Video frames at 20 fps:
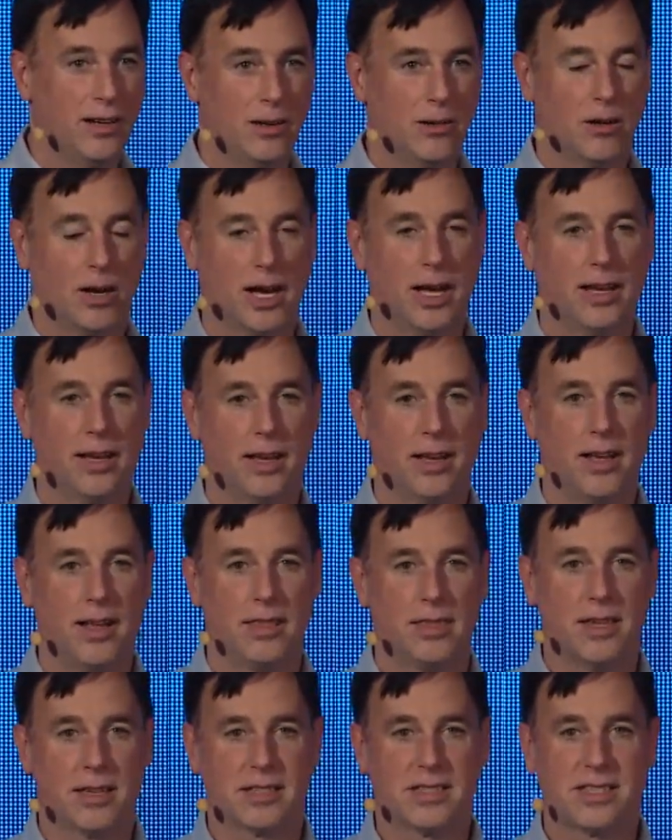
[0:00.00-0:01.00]
right?
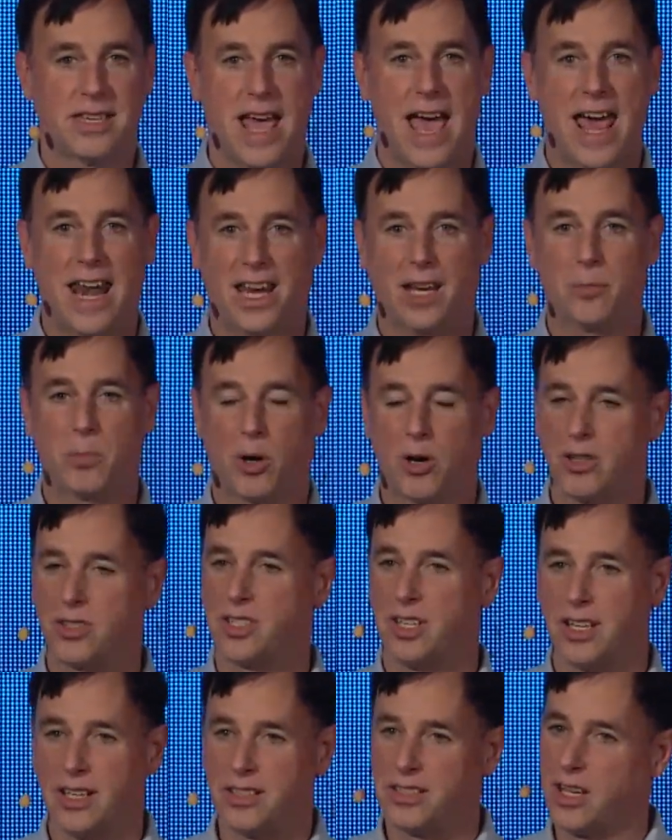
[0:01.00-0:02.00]
The static
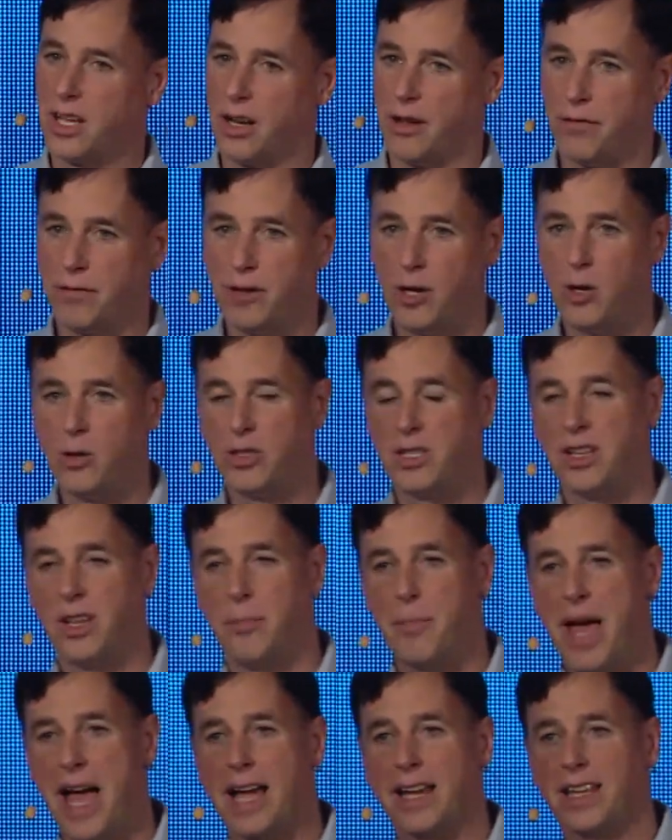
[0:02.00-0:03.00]
person is going to float to the
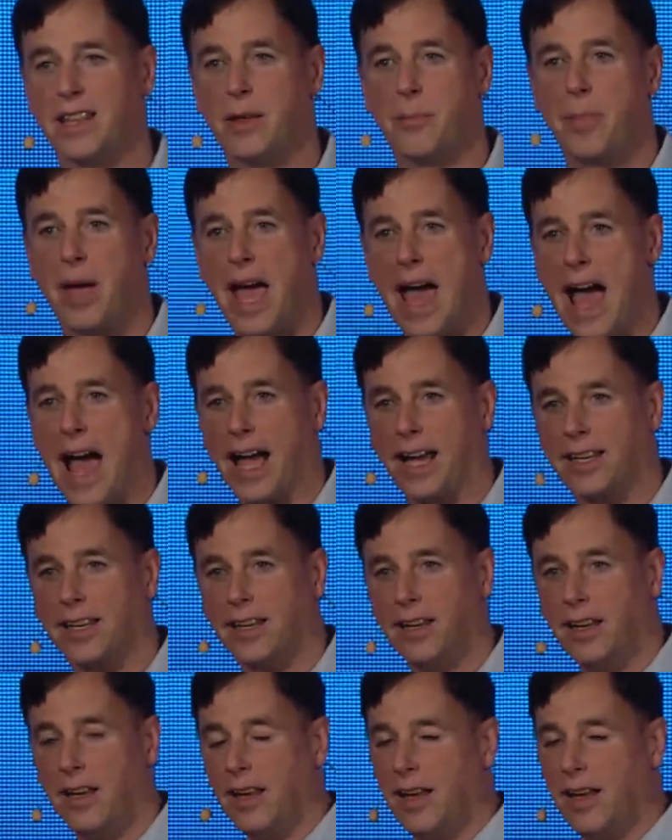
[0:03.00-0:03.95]
back of the pack,